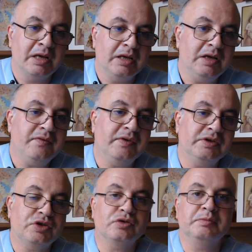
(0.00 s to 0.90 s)

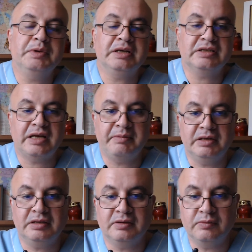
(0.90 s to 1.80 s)
Infants should be
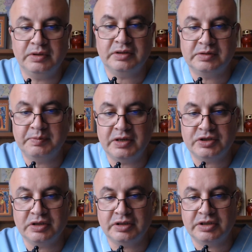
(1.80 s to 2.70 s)
examined with
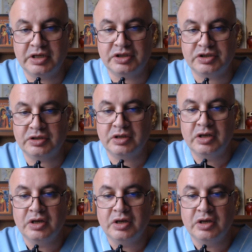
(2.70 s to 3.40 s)
special attention